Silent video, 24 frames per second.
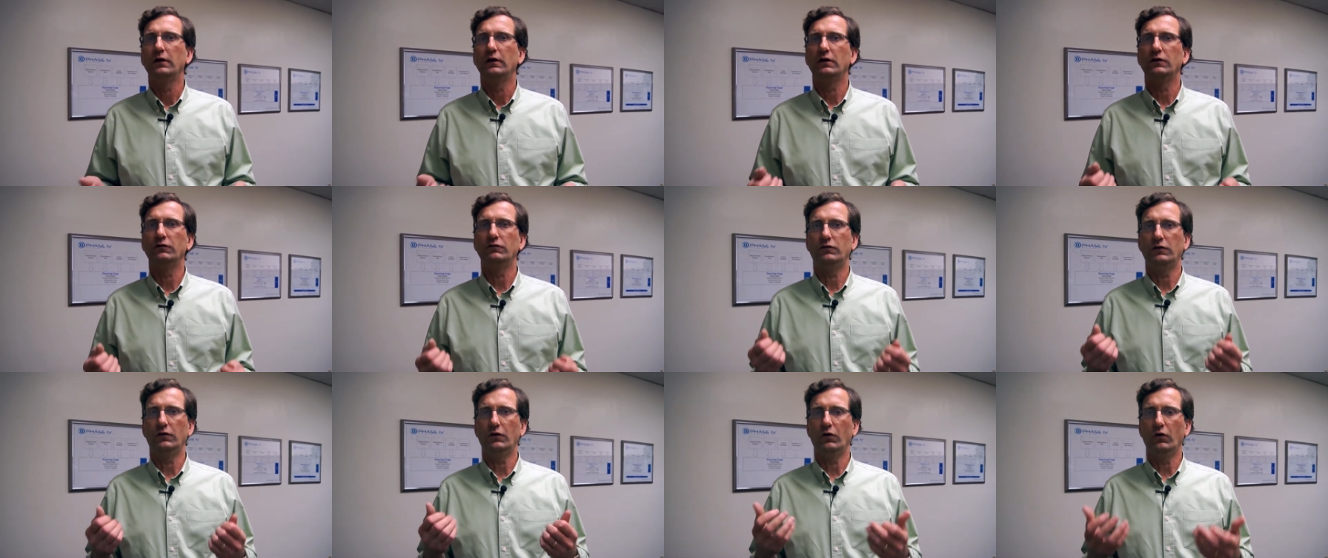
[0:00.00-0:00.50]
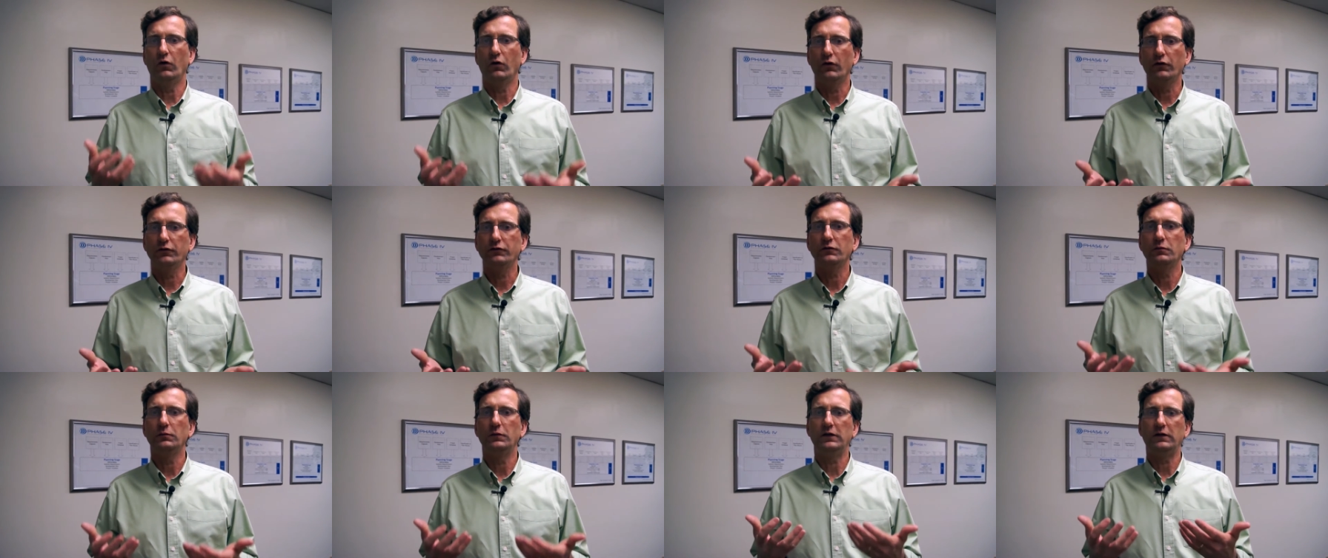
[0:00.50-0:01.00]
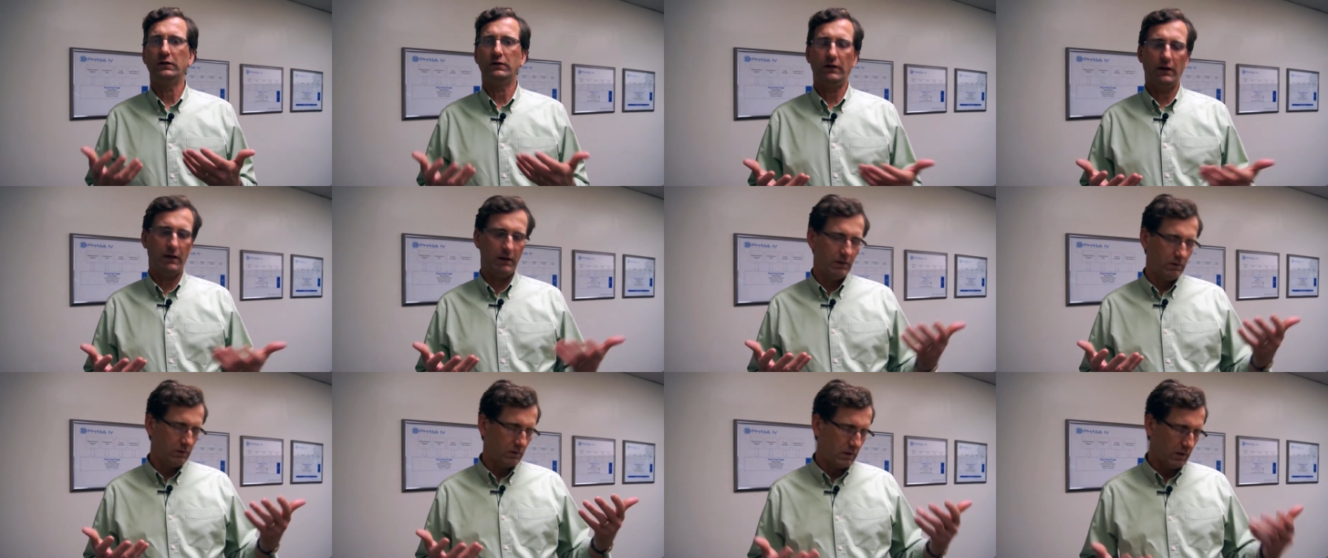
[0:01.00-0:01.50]
is the ultimate
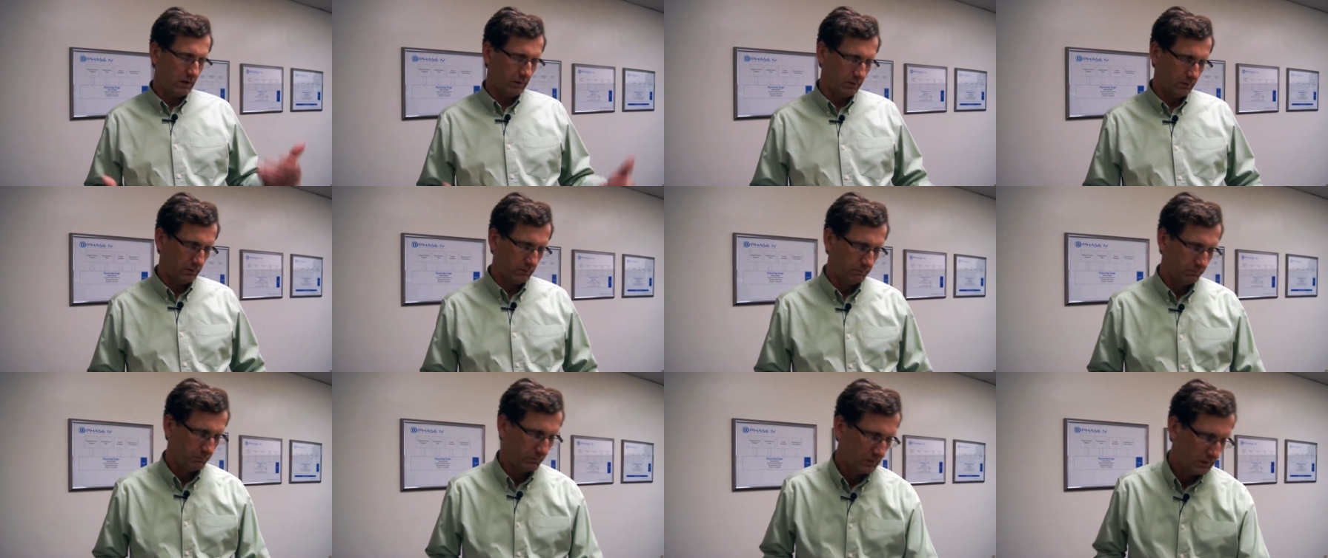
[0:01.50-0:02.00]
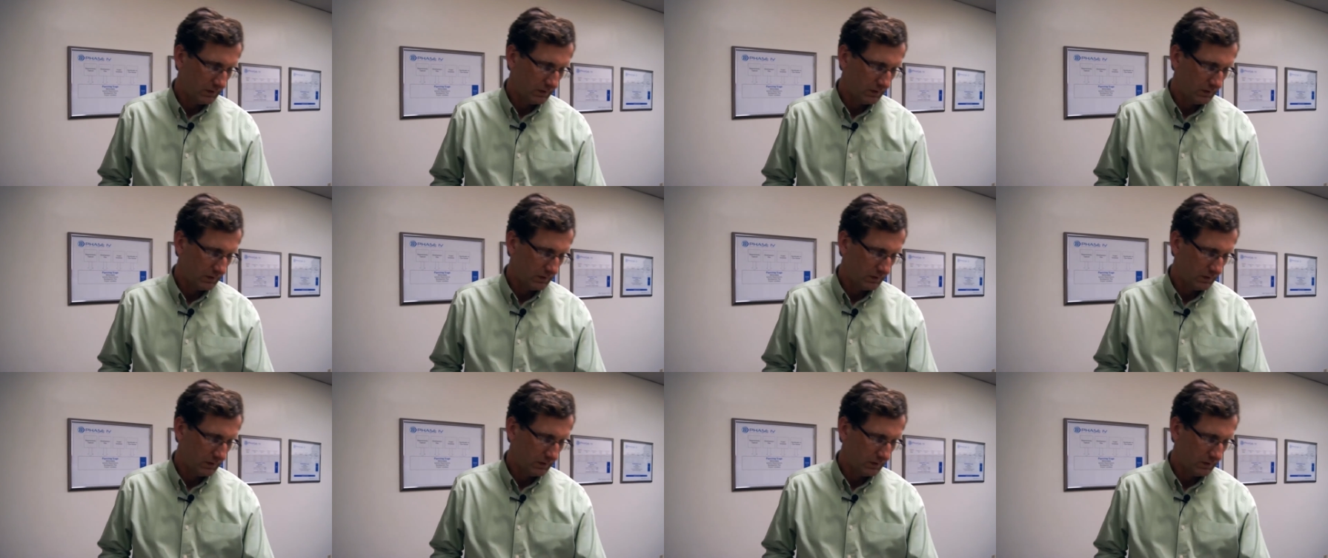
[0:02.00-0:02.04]
data logger.